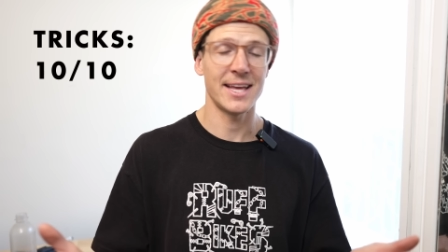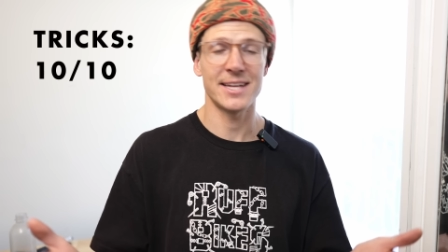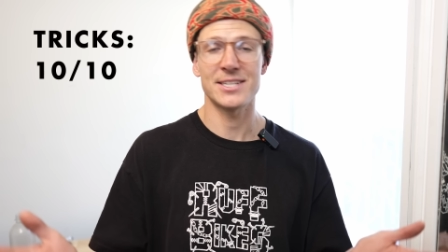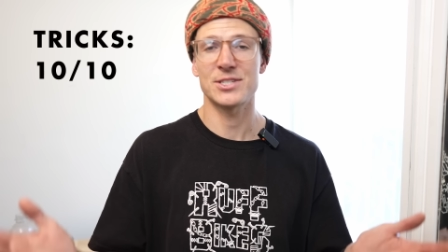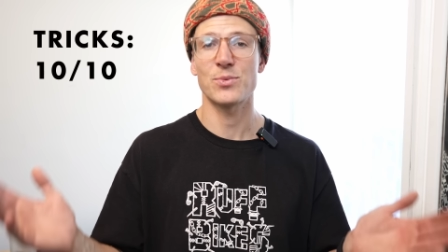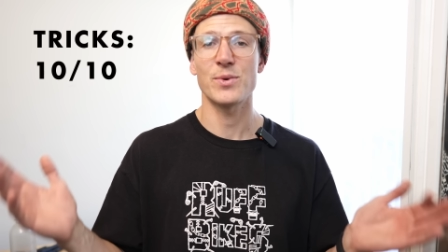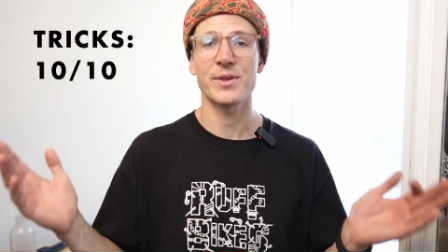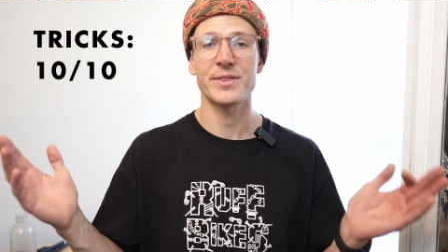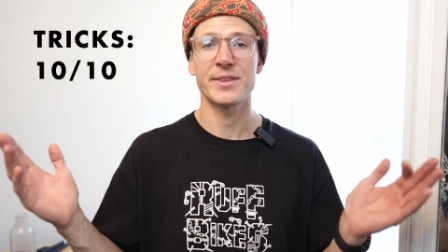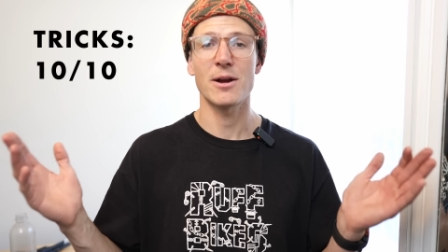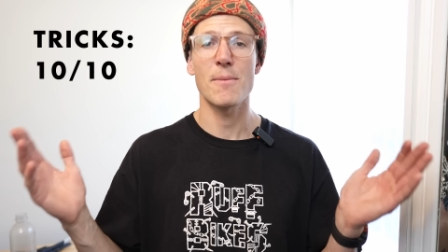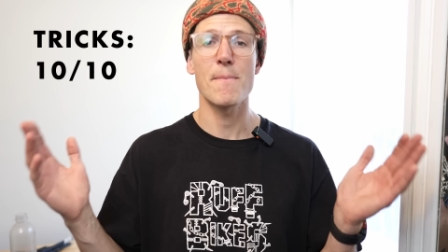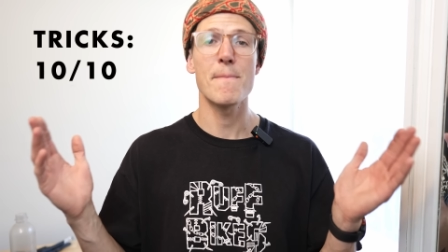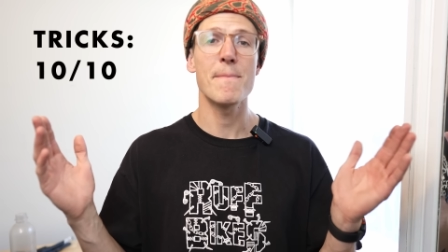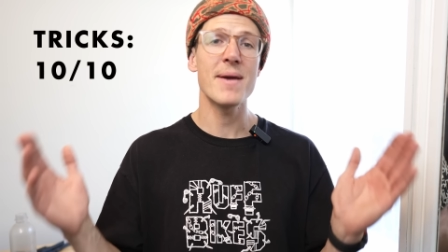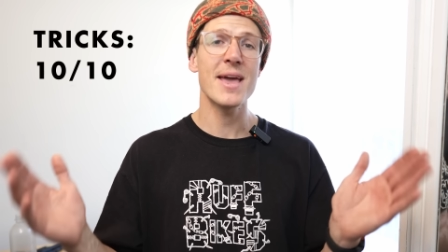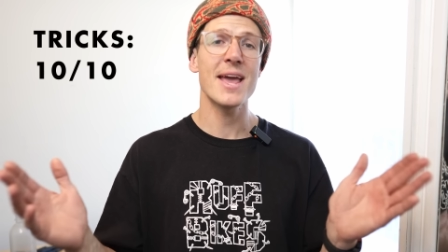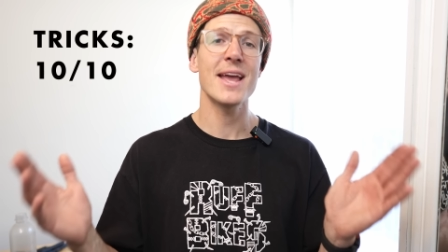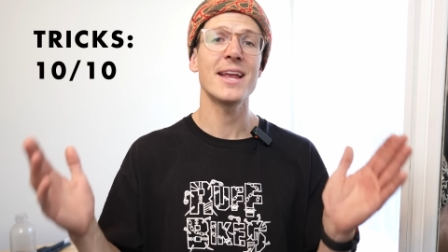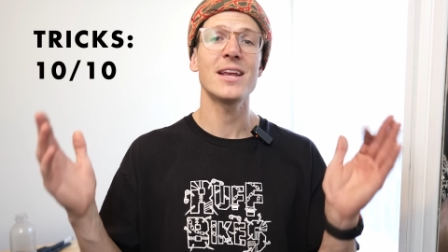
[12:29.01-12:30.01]
That's what they're
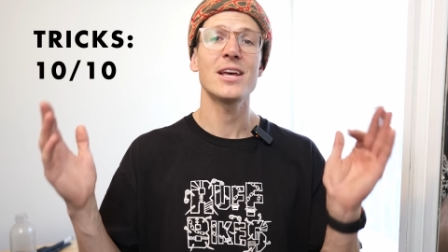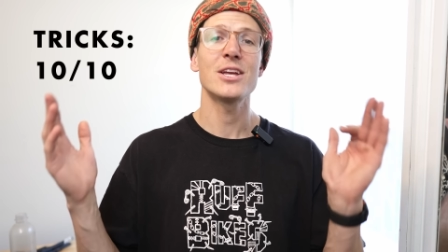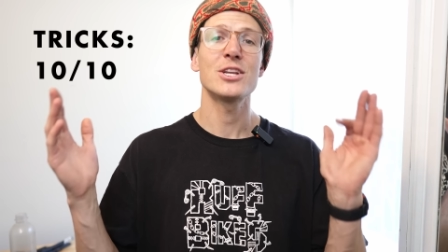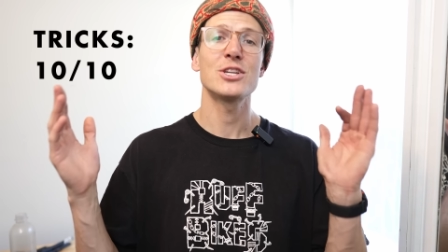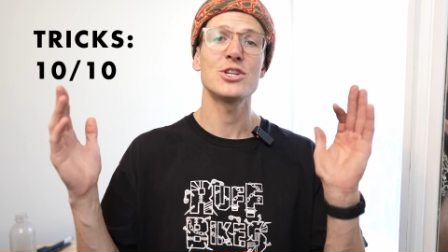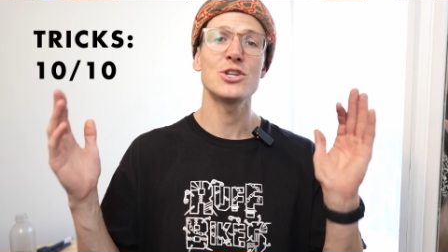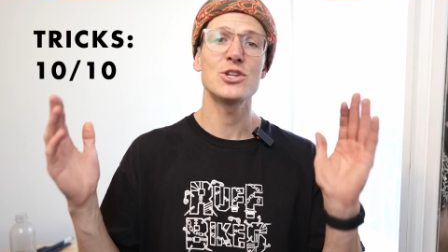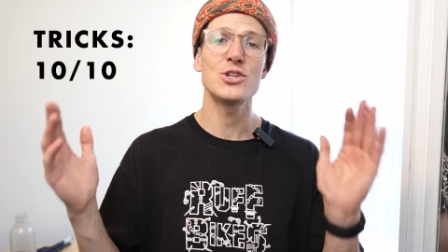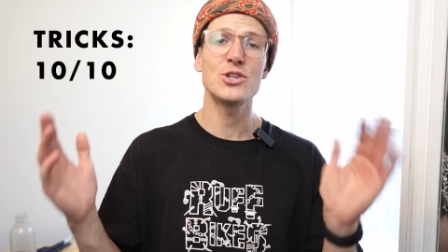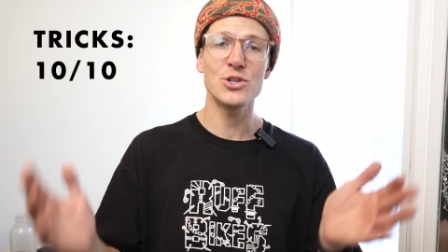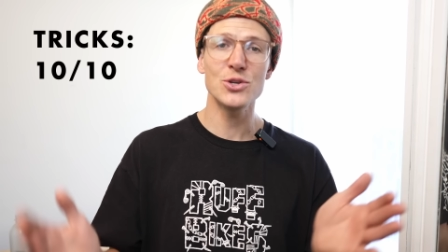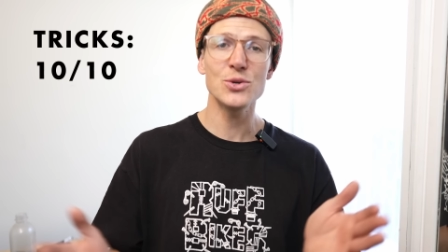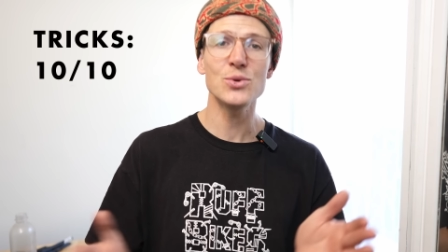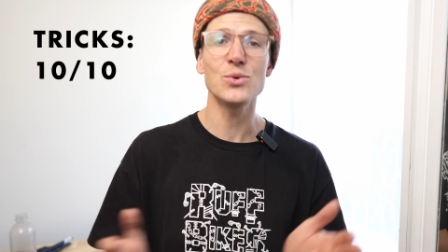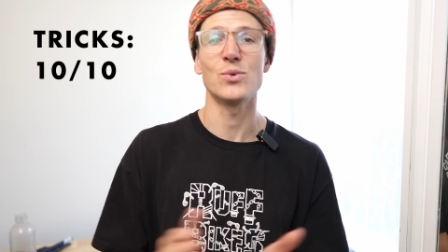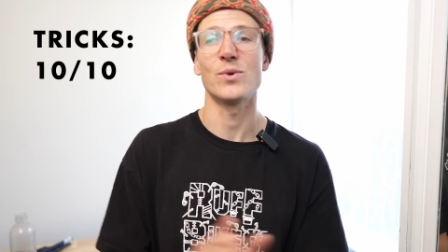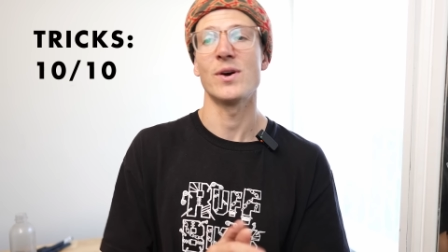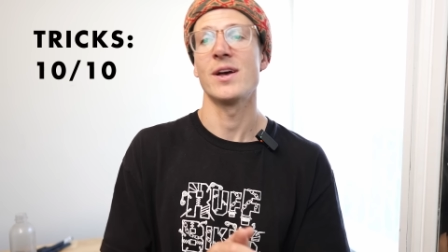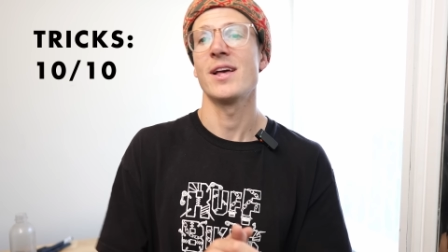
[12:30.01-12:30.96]
made to do.